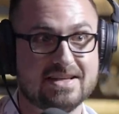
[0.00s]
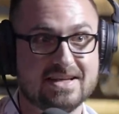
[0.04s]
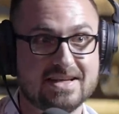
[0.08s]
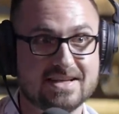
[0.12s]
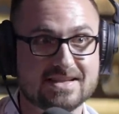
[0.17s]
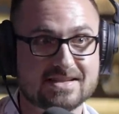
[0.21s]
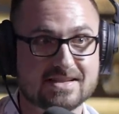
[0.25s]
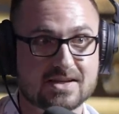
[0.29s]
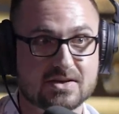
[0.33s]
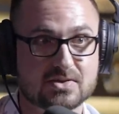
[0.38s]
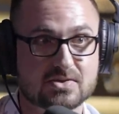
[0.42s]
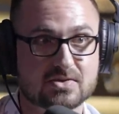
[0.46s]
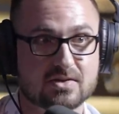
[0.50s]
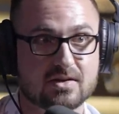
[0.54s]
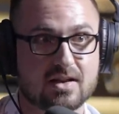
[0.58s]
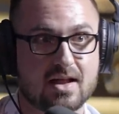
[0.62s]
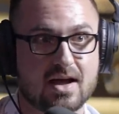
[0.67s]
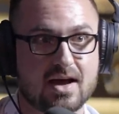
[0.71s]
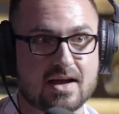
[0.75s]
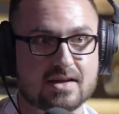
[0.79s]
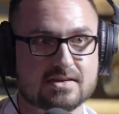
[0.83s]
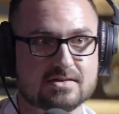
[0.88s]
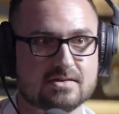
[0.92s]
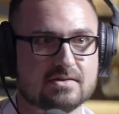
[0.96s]

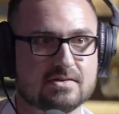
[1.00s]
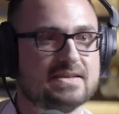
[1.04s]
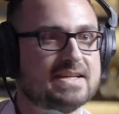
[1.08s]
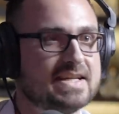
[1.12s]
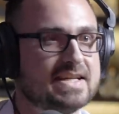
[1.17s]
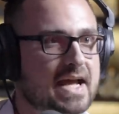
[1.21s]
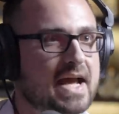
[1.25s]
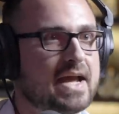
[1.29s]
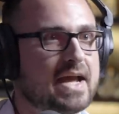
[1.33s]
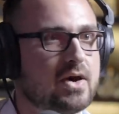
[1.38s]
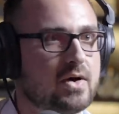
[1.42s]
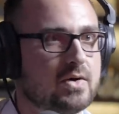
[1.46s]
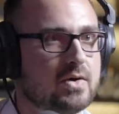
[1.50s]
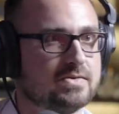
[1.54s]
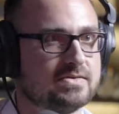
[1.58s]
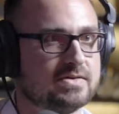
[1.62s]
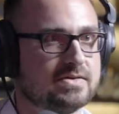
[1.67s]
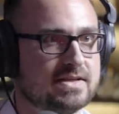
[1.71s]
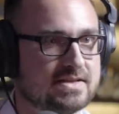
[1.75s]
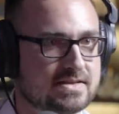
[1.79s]
decentralized D A Os,